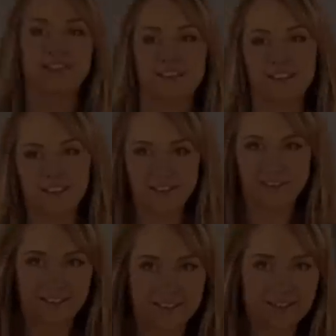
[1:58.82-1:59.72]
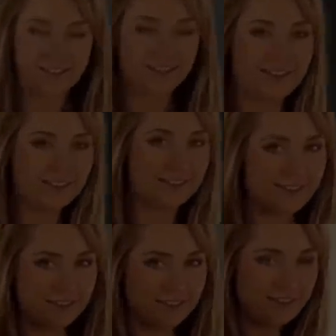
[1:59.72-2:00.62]
renewed hope and focus.
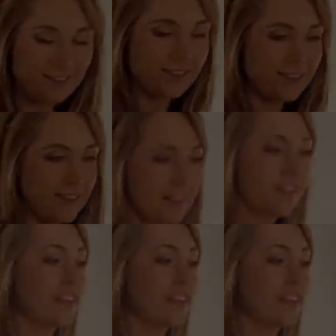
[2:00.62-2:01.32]
She'll be challenged